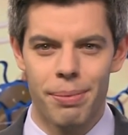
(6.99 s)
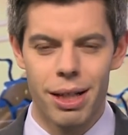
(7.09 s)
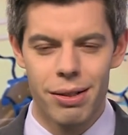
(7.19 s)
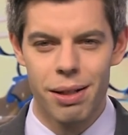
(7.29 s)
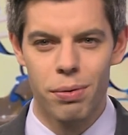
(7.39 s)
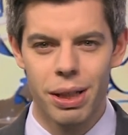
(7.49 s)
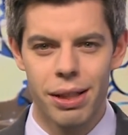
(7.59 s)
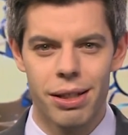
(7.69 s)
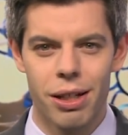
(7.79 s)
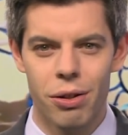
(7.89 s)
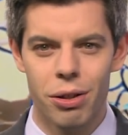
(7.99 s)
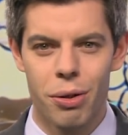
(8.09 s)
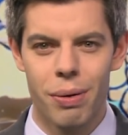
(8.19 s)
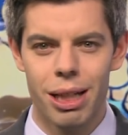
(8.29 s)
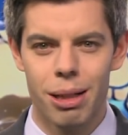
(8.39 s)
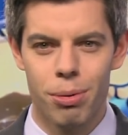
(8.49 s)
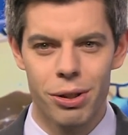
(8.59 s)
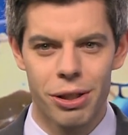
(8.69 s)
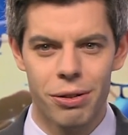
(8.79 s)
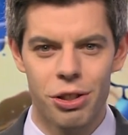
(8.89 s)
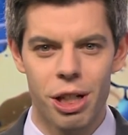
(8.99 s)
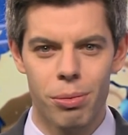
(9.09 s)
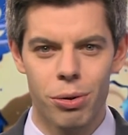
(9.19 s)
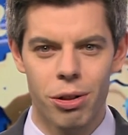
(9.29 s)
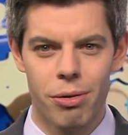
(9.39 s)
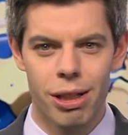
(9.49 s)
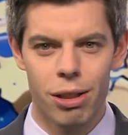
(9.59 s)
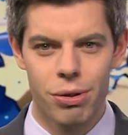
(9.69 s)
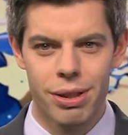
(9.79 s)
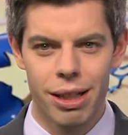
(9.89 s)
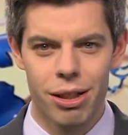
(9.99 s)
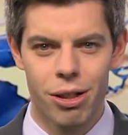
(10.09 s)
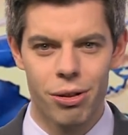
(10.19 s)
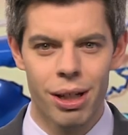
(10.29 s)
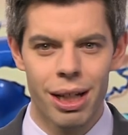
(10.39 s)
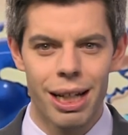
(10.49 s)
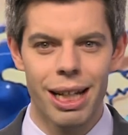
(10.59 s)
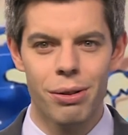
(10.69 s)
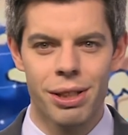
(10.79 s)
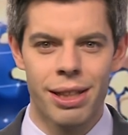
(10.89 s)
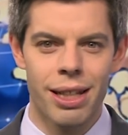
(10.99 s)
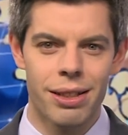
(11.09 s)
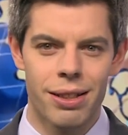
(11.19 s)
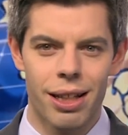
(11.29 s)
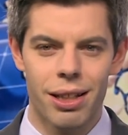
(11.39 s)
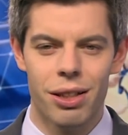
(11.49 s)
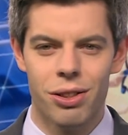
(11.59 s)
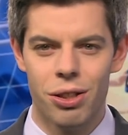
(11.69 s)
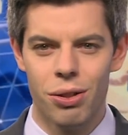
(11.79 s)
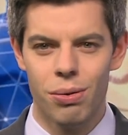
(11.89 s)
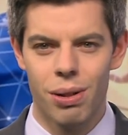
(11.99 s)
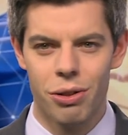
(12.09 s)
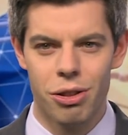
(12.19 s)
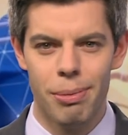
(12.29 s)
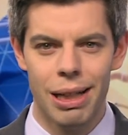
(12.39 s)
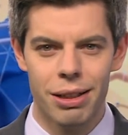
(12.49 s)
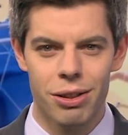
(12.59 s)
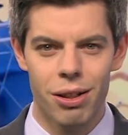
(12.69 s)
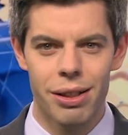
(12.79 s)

Now, several days ago, Ukrainian Prosecutor General Yuri Lutsenko announced that another $200 million